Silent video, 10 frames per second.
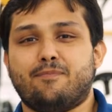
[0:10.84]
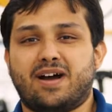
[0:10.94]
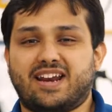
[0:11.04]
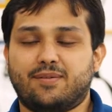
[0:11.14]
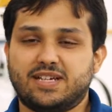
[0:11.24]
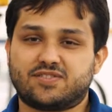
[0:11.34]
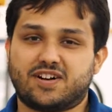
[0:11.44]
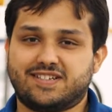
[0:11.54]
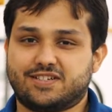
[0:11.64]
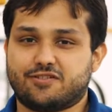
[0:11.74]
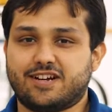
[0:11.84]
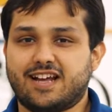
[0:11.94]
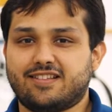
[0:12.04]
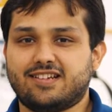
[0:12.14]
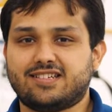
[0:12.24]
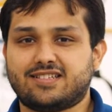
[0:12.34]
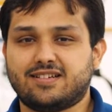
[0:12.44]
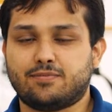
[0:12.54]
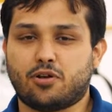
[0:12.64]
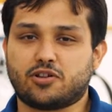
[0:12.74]
my name is Francisco Hernandez,
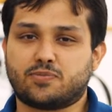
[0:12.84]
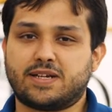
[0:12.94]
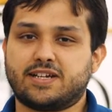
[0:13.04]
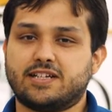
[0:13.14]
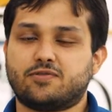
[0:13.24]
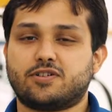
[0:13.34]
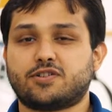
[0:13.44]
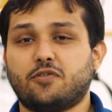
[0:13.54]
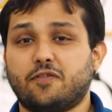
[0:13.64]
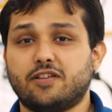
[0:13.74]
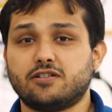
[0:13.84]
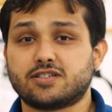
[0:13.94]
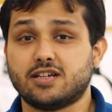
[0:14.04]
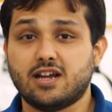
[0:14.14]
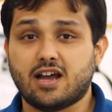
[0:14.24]
product specialist for screw feeders,